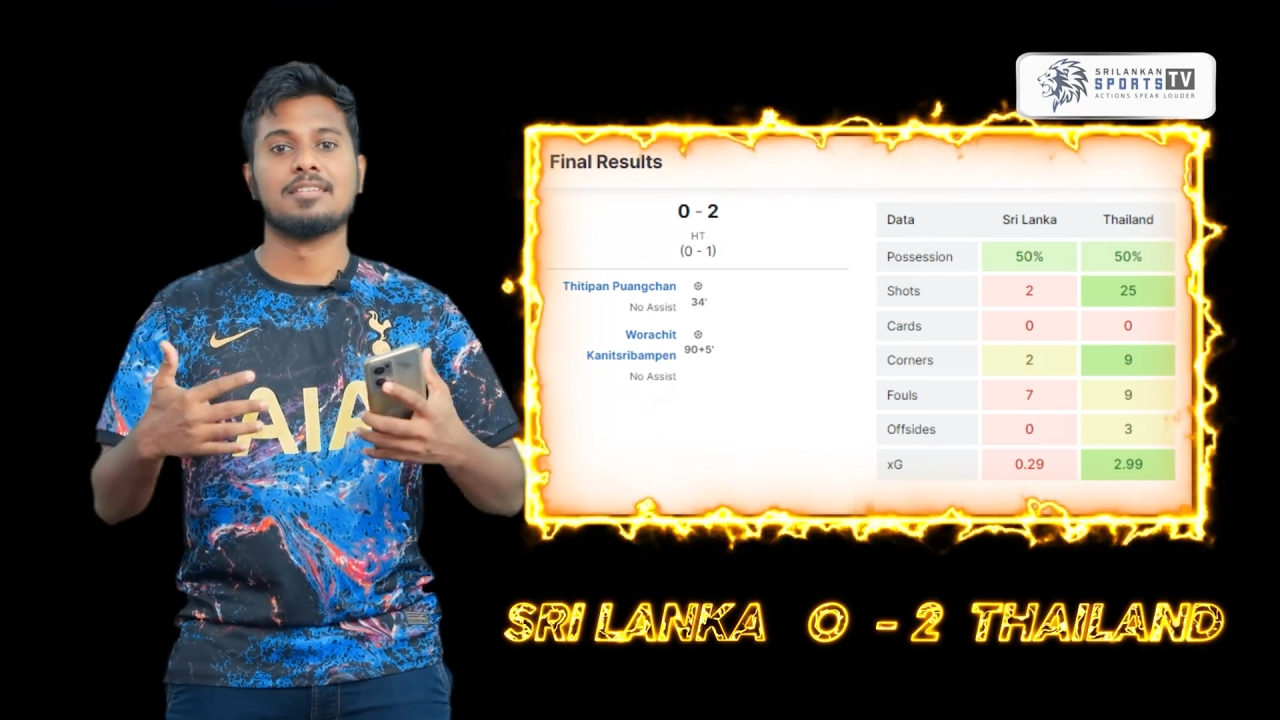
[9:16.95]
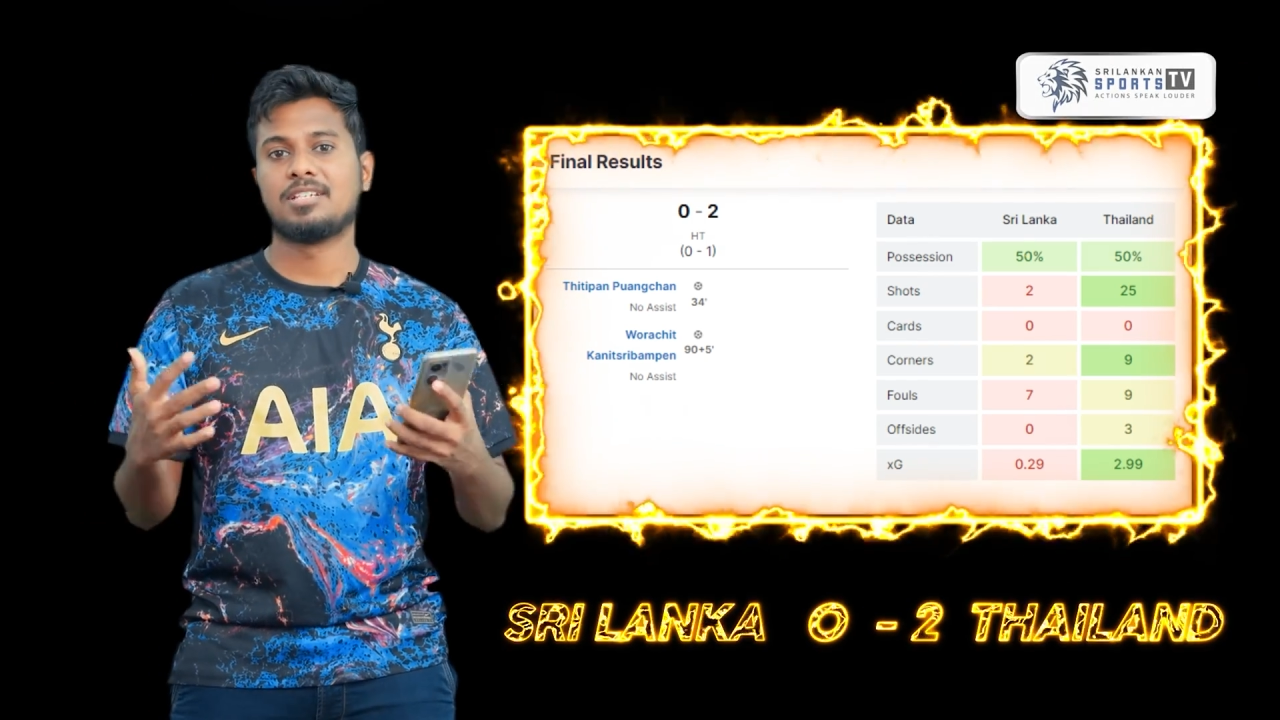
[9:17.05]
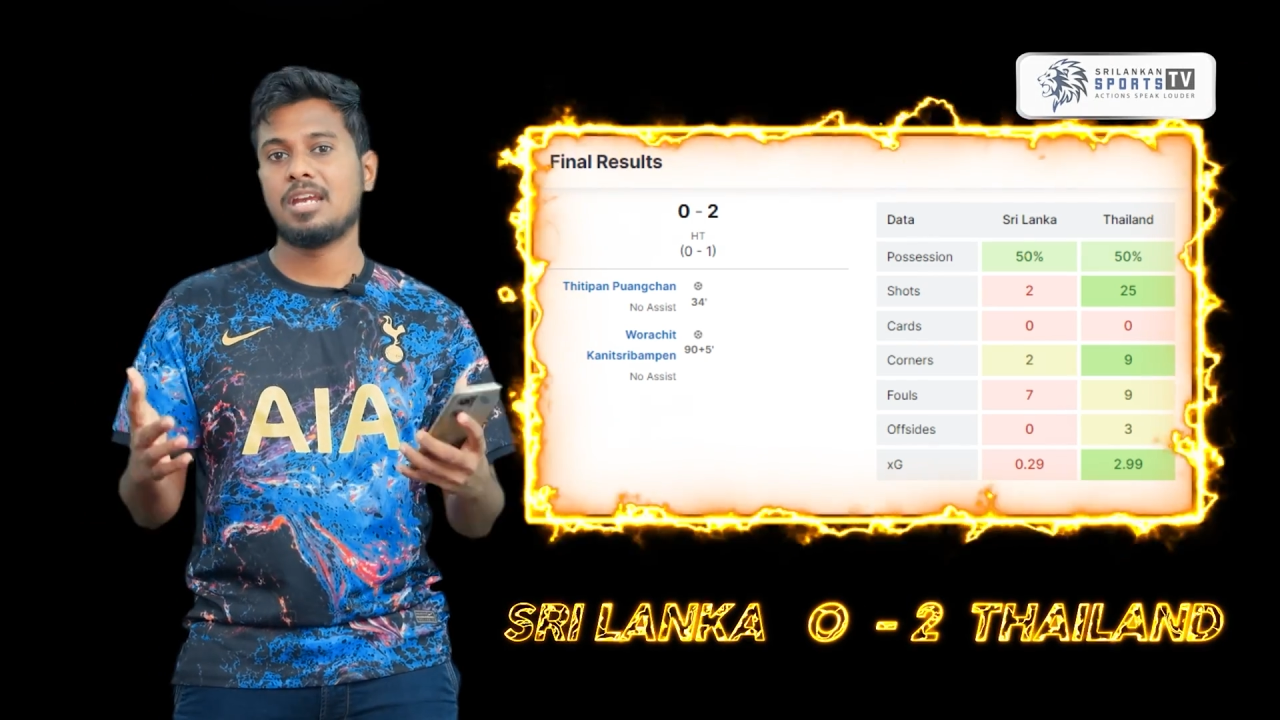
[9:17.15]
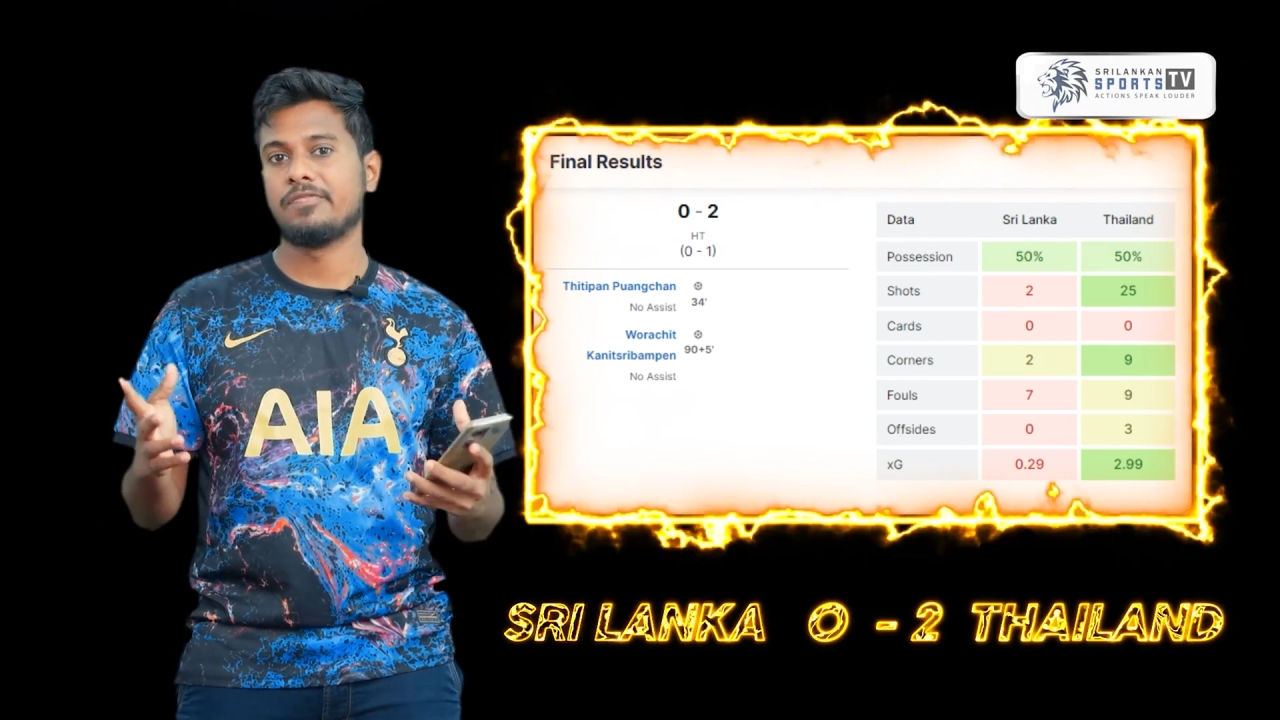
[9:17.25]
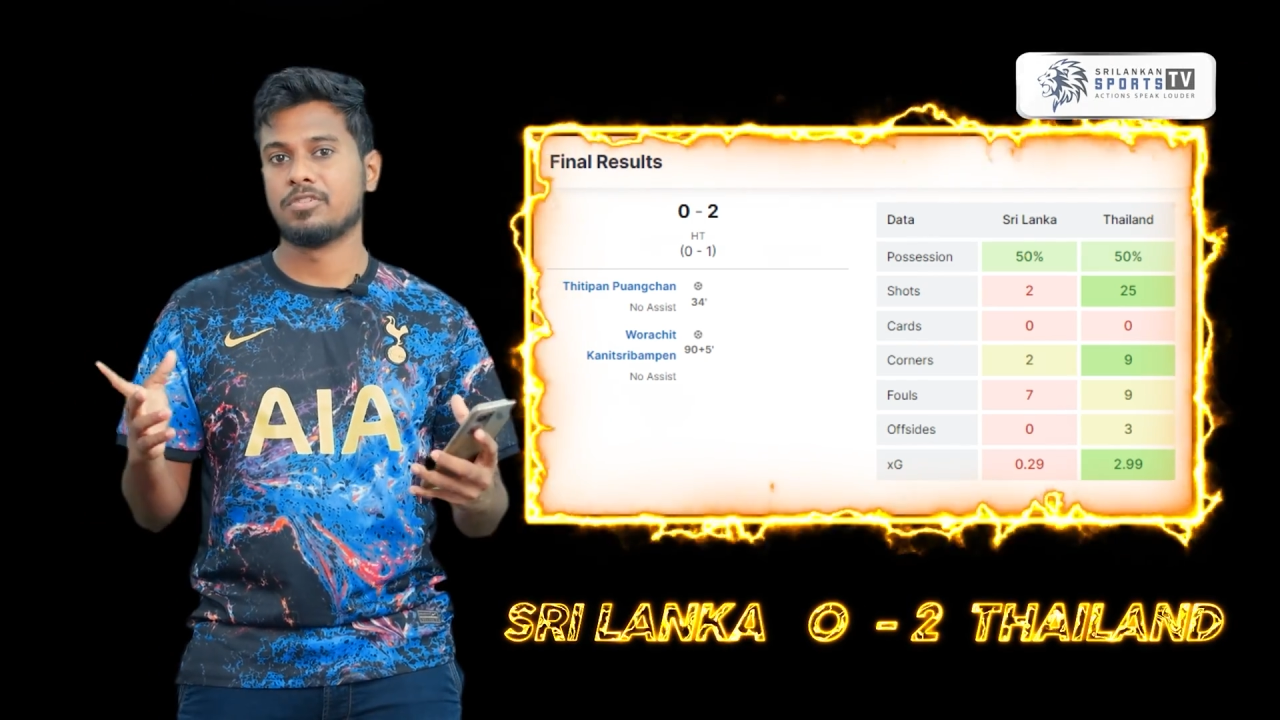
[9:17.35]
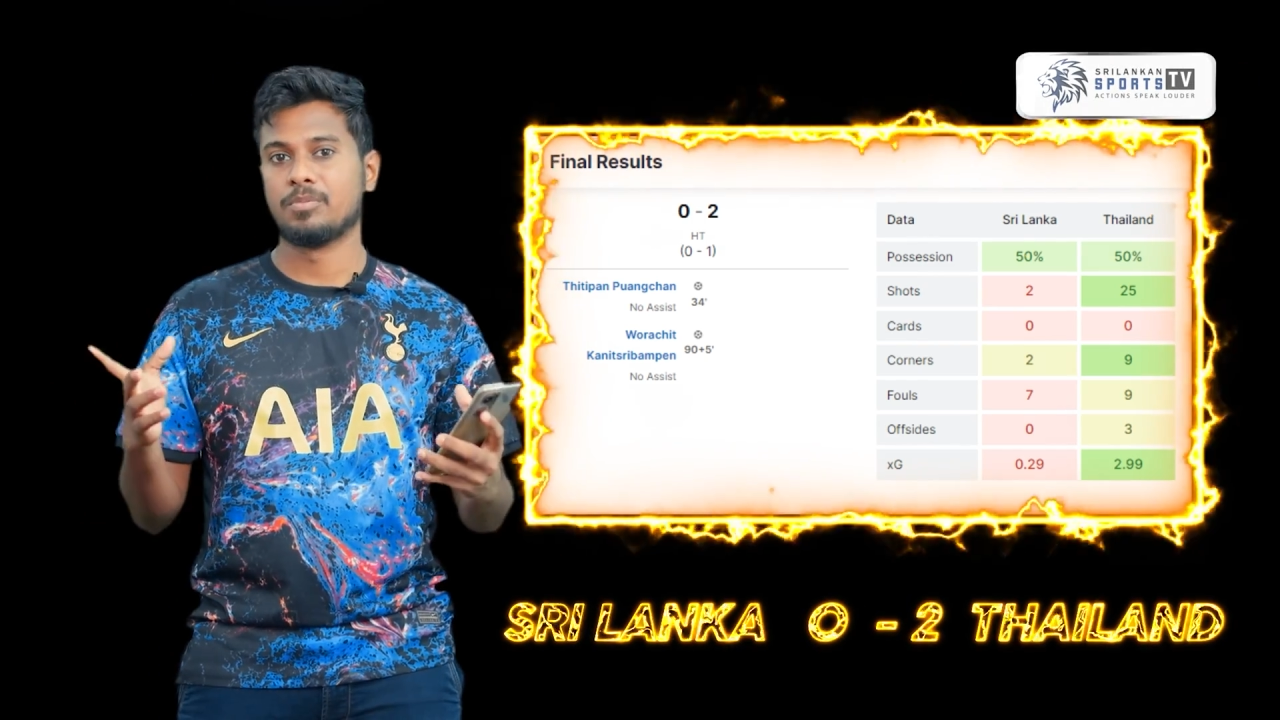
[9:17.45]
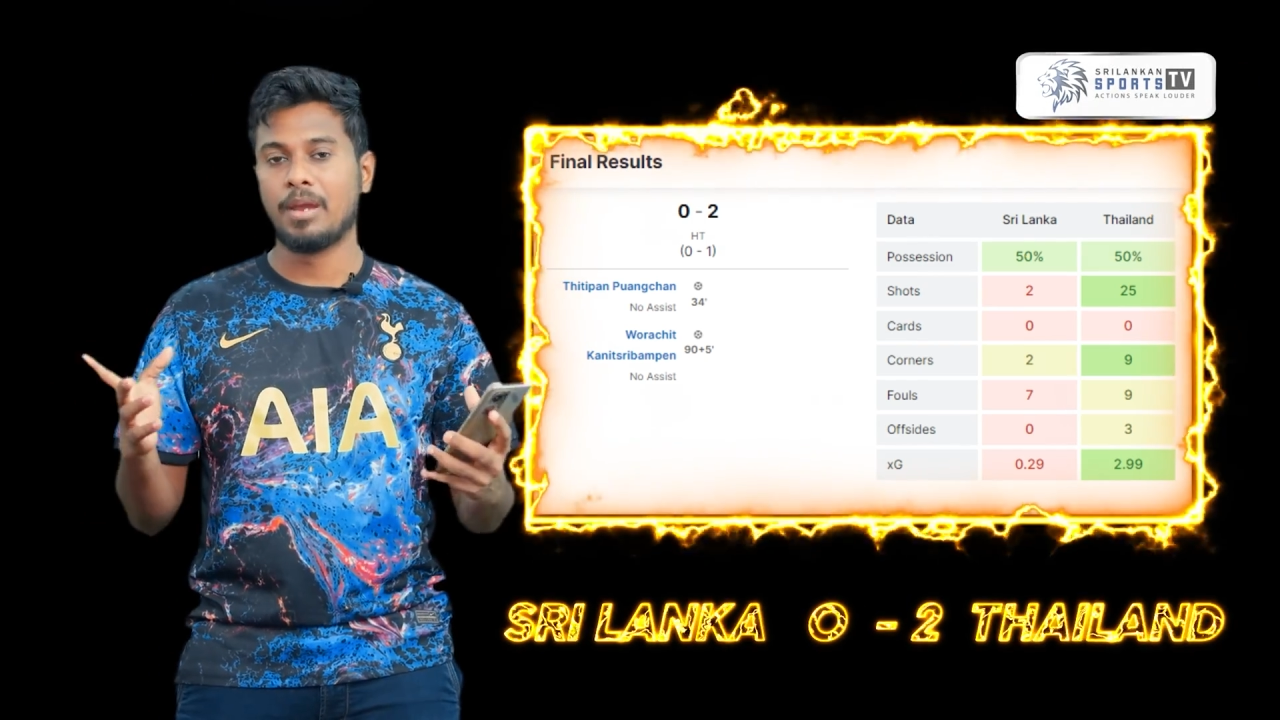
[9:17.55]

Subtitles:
the shape was